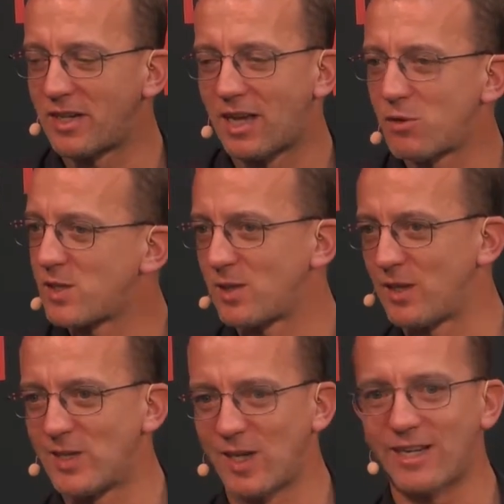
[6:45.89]
I was
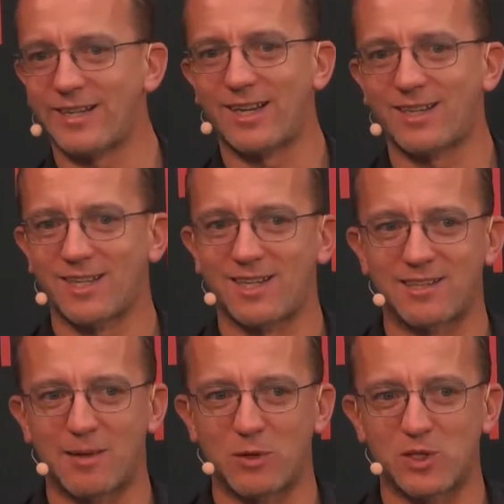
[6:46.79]
exactly like that.
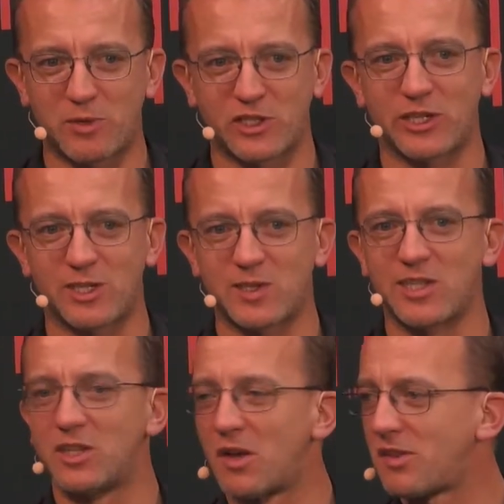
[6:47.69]
I'm a specialist
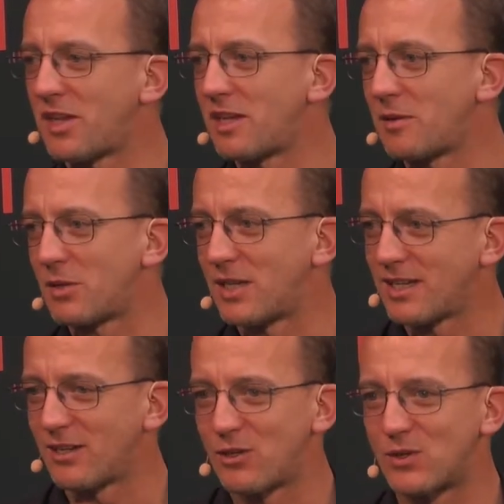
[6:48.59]
in nothing, but I
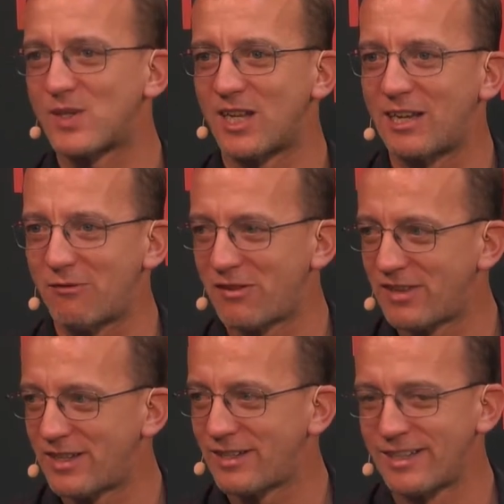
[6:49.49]
can understand
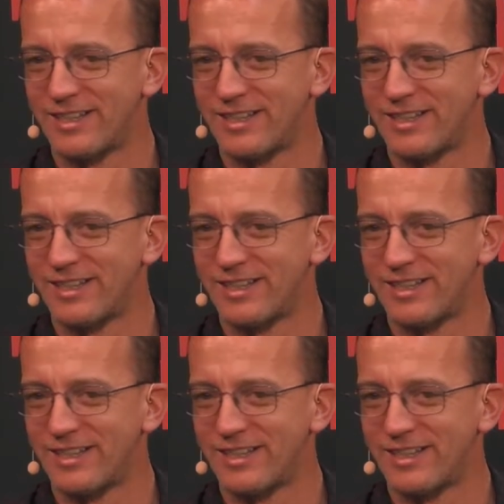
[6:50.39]
everything.